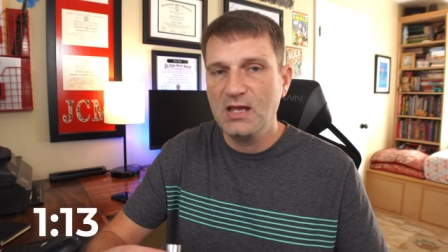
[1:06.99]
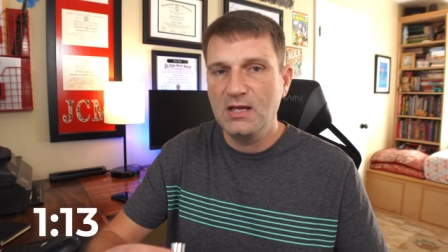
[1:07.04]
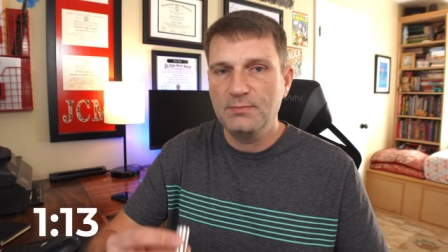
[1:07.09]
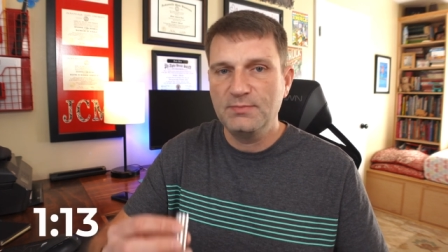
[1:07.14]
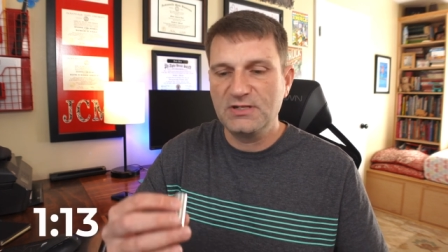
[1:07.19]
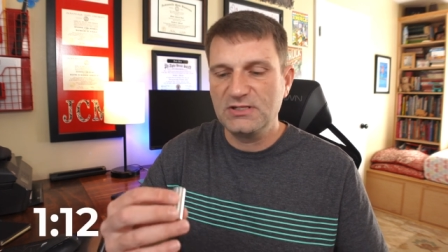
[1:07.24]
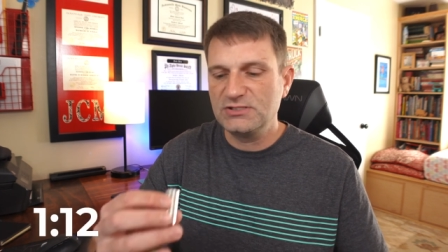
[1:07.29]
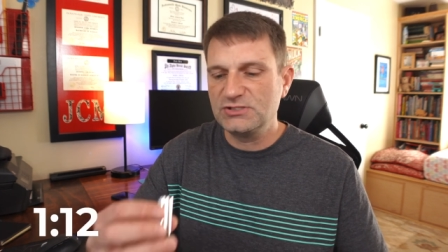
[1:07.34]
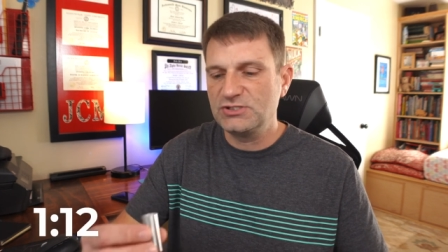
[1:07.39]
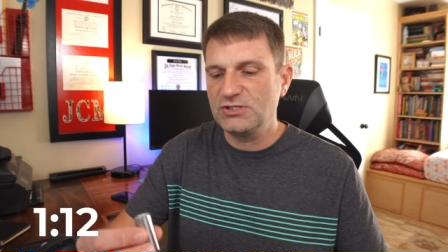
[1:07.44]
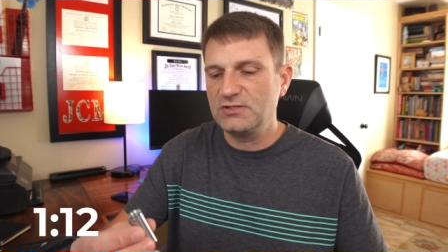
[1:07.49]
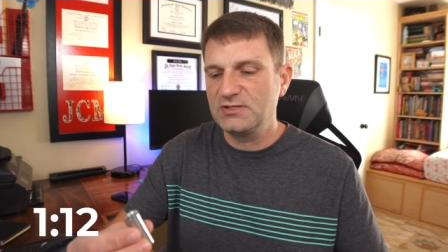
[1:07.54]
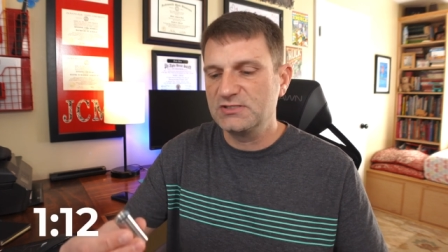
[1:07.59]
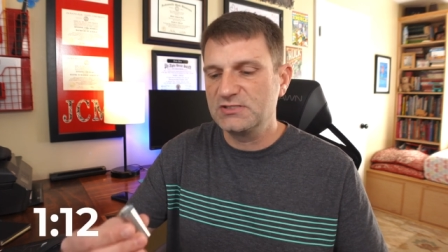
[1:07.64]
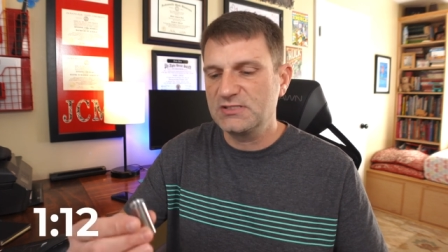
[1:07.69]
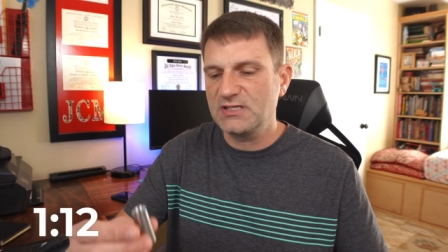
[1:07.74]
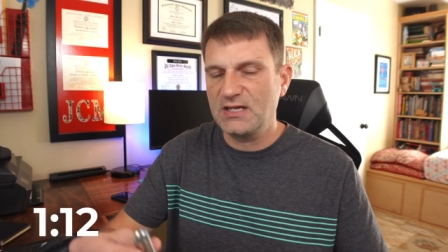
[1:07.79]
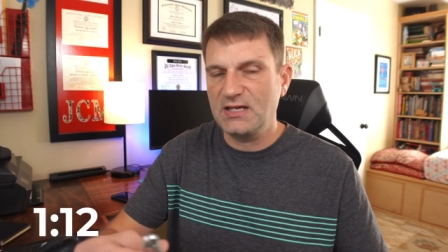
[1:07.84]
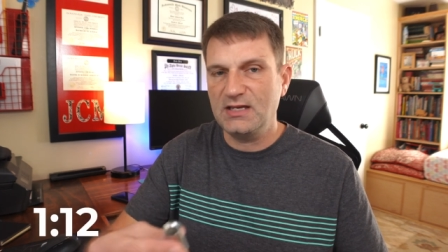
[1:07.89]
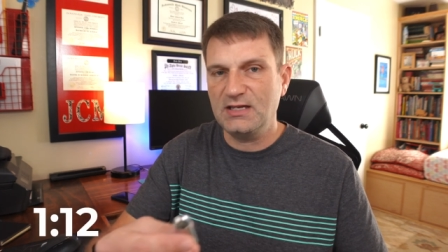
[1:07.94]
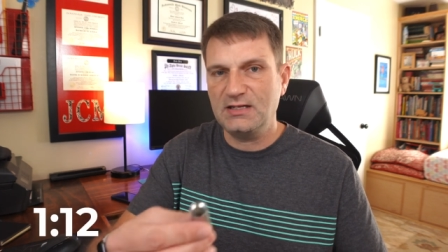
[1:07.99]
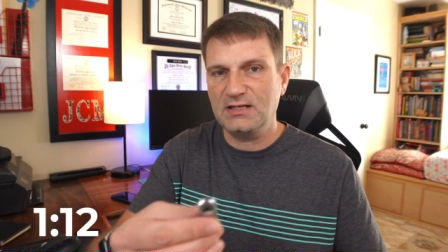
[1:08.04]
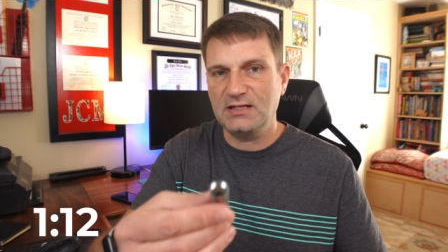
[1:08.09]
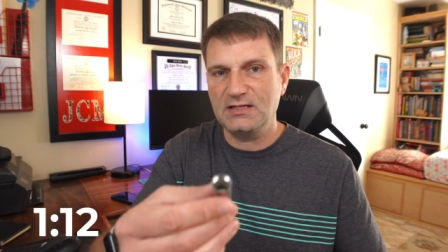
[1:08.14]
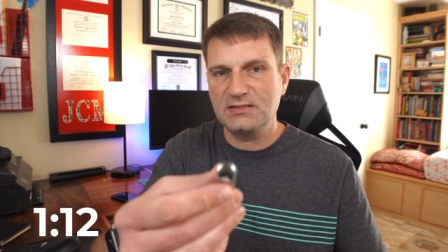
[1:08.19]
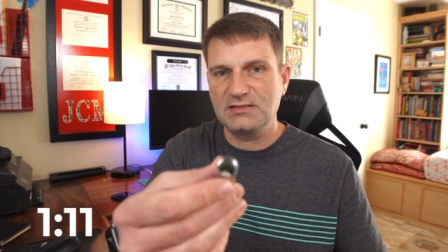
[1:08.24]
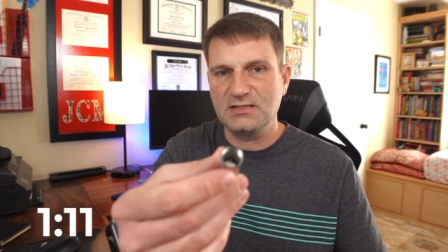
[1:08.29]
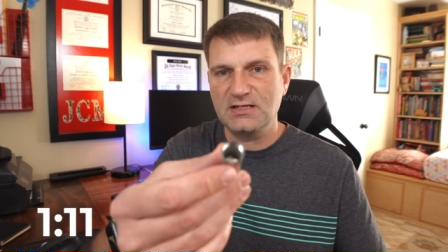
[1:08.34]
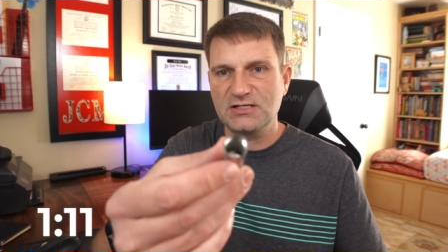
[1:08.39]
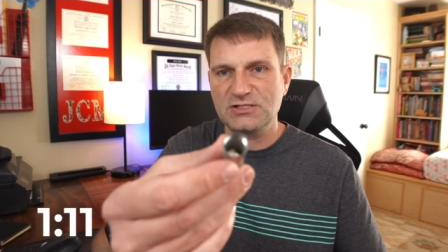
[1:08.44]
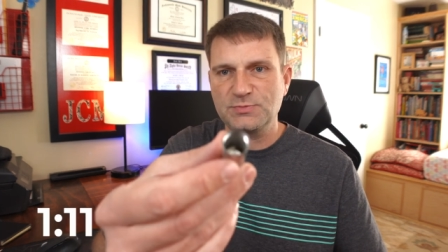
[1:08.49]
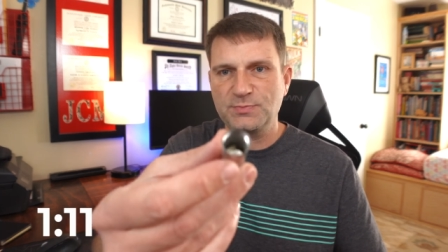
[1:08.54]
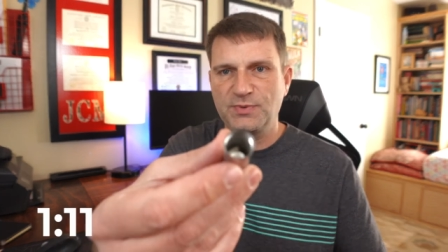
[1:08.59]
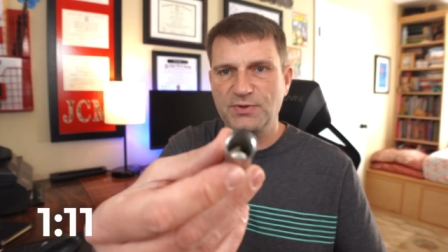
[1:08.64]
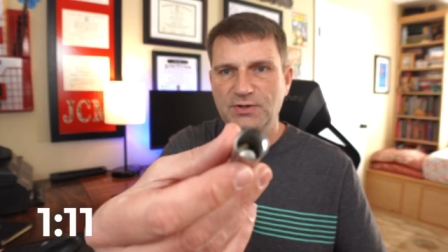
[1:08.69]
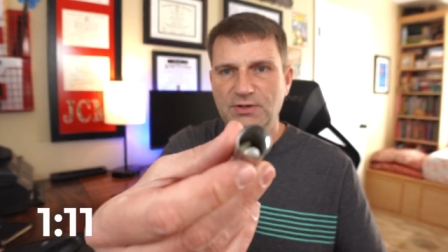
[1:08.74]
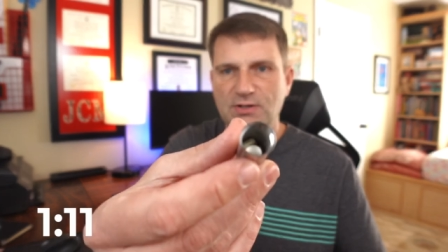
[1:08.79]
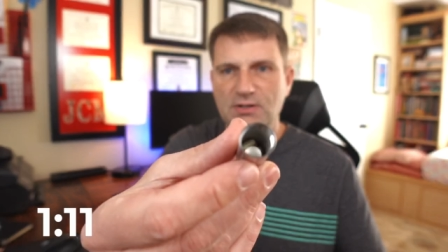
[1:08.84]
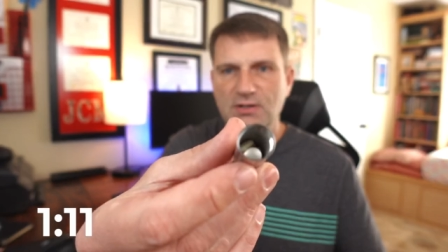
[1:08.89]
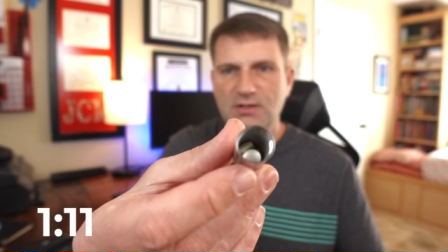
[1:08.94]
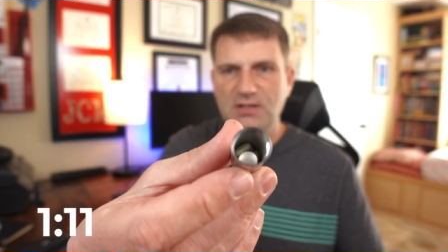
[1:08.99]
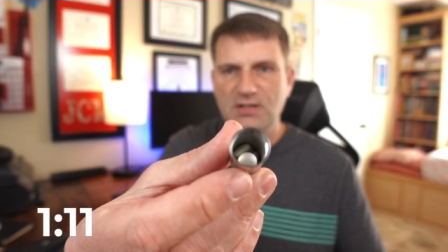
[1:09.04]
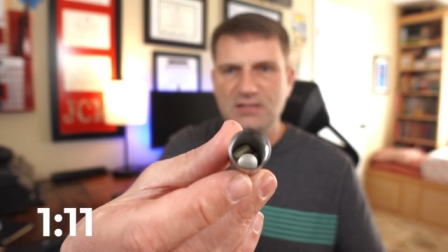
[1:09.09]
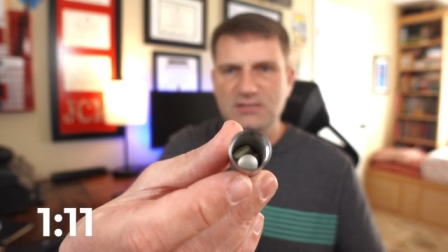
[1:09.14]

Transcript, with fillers: but as you can see, it, it does pretty good.